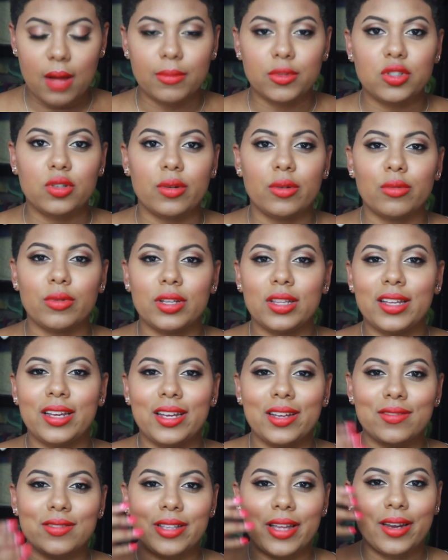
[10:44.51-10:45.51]
So it really
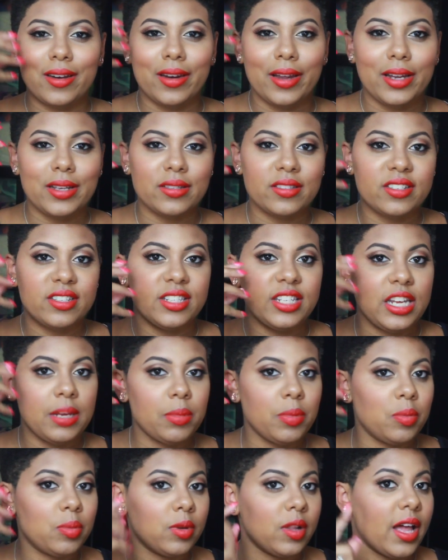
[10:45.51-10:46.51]
gives that nice
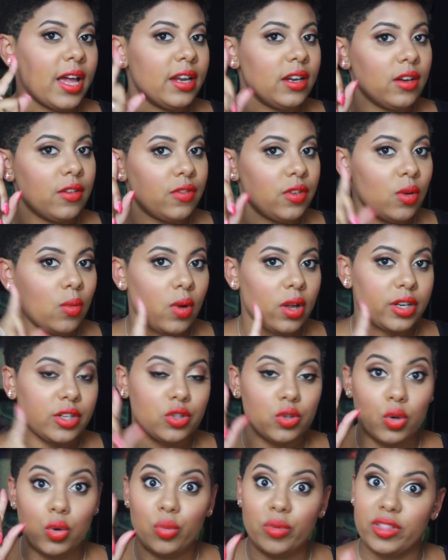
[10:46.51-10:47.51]
deep blend if you want to
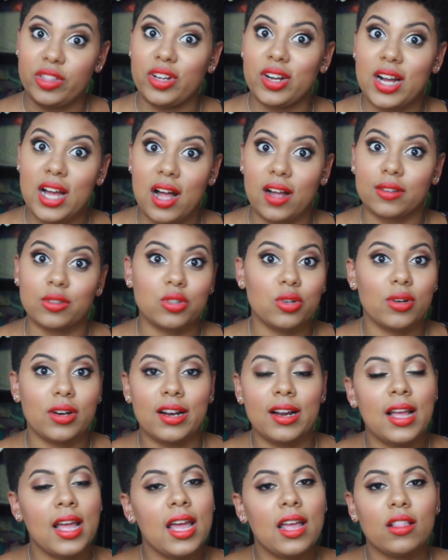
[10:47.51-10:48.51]
do it with your contour.